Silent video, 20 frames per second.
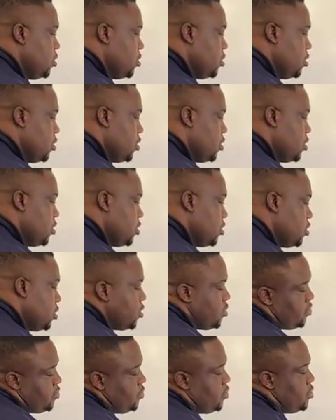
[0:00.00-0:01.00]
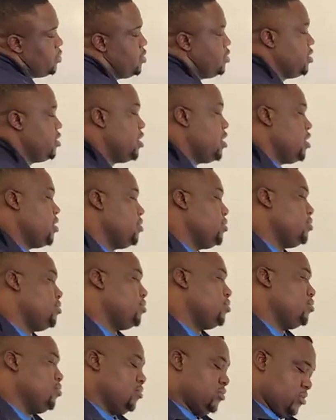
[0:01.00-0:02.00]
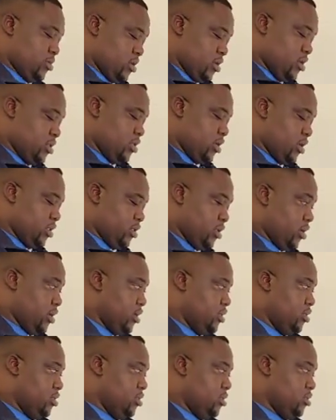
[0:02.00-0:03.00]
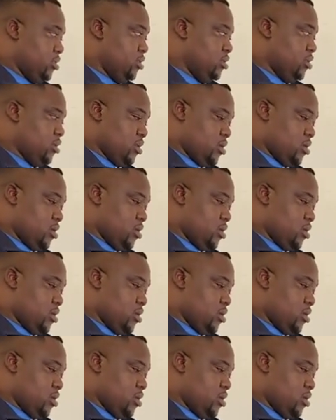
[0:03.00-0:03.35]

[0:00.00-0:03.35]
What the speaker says: This is 340. Then 800